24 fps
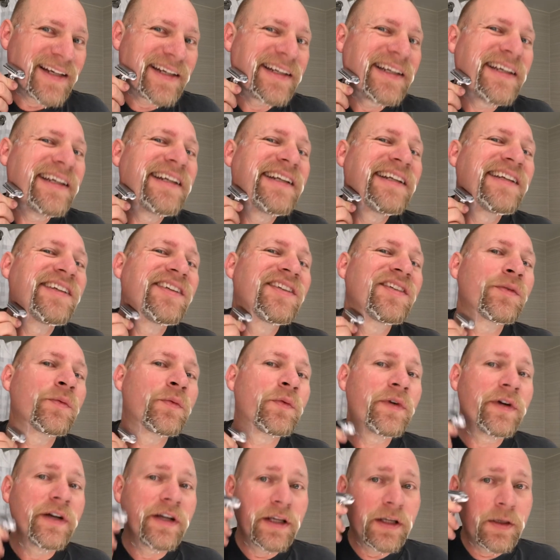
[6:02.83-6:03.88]
it is
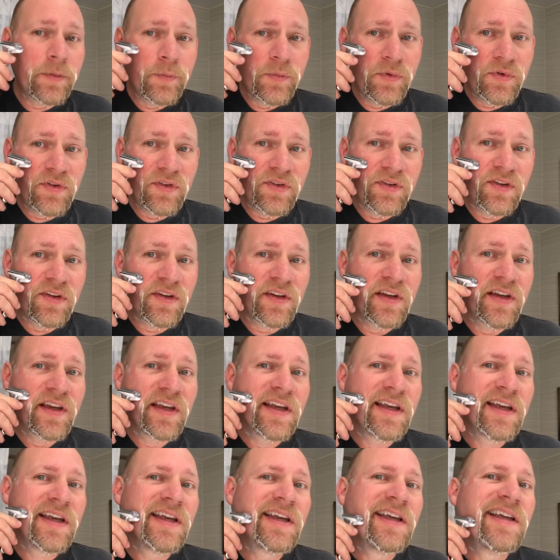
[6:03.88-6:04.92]
ribs,
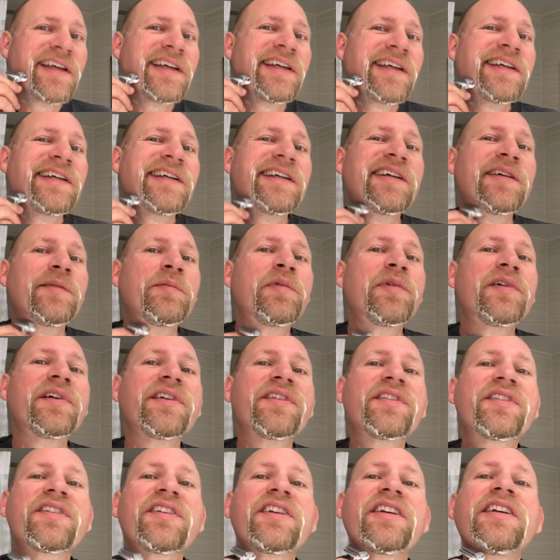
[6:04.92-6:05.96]

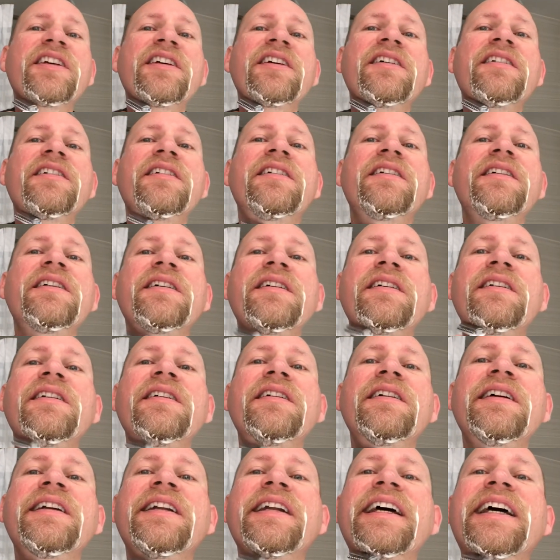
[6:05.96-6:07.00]
brisket,
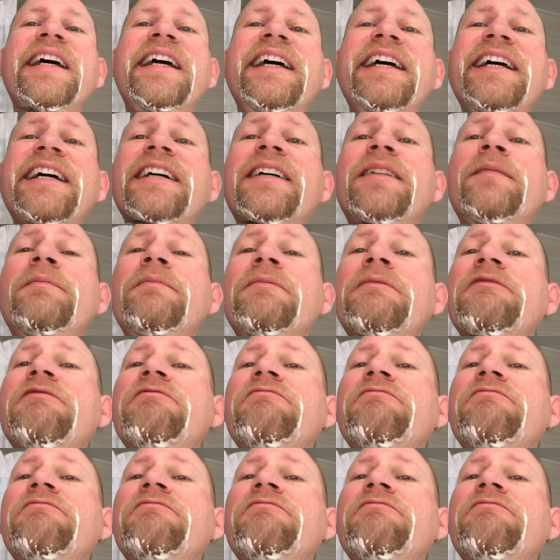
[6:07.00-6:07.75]
and ham.